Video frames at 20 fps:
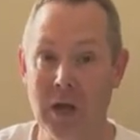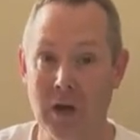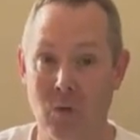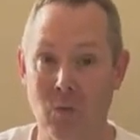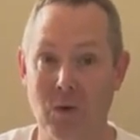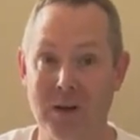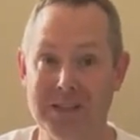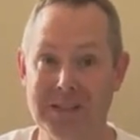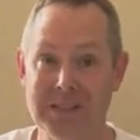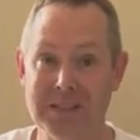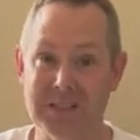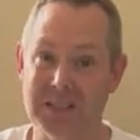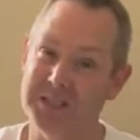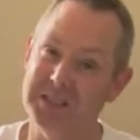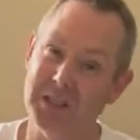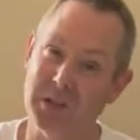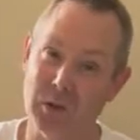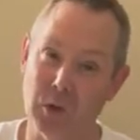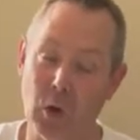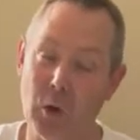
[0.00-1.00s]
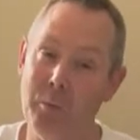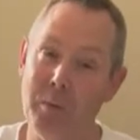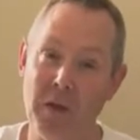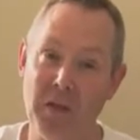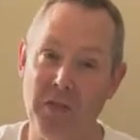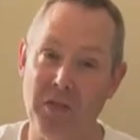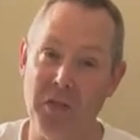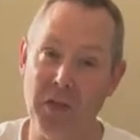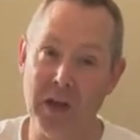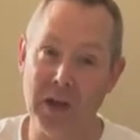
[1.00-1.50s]
where it's a little
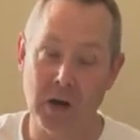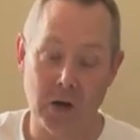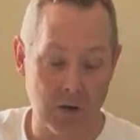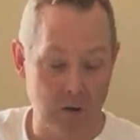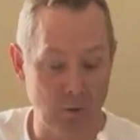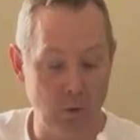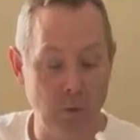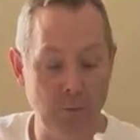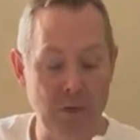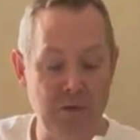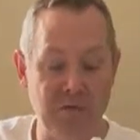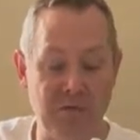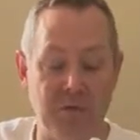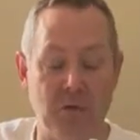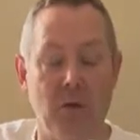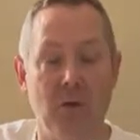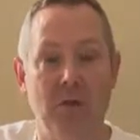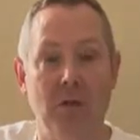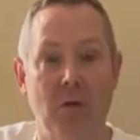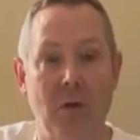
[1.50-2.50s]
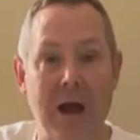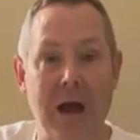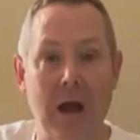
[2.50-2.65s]
bit thicker and a little bit further